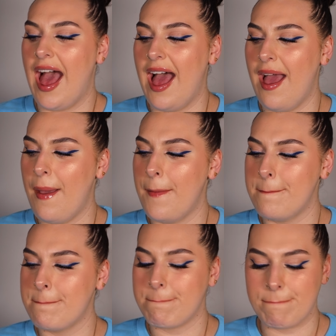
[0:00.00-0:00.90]

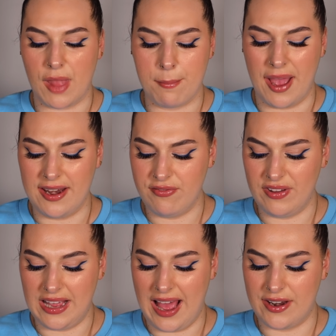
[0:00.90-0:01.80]
But I didn't
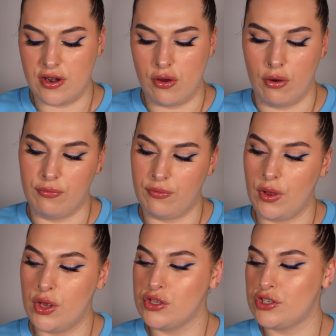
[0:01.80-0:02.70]
feel like I had enough.
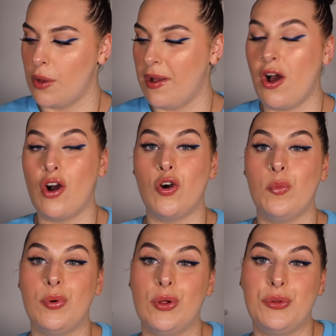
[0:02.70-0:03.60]
So I got a
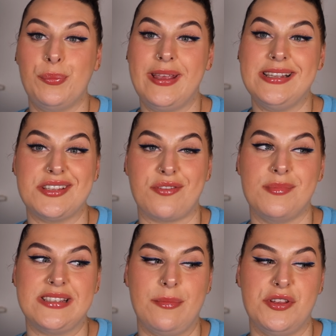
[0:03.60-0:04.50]
couple pieces
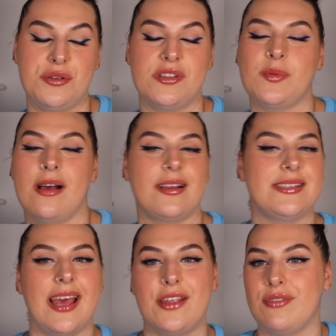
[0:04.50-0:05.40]
from Simi shoes as well
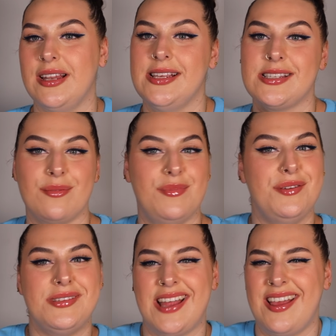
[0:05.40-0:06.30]
because they had released some
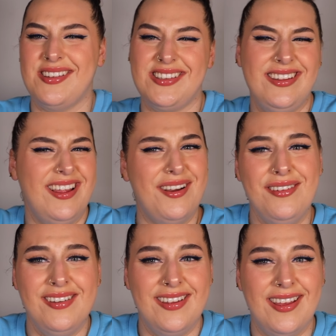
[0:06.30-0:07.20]
new styles, you
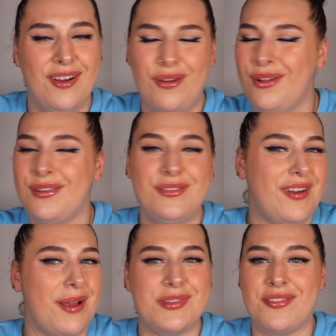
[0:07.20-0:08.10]
know. All good
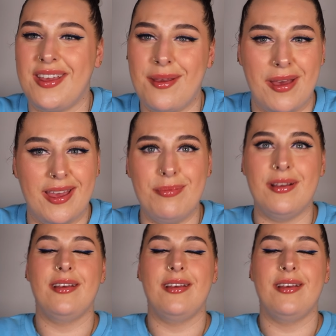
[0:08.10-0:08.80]
vibes over here, babe.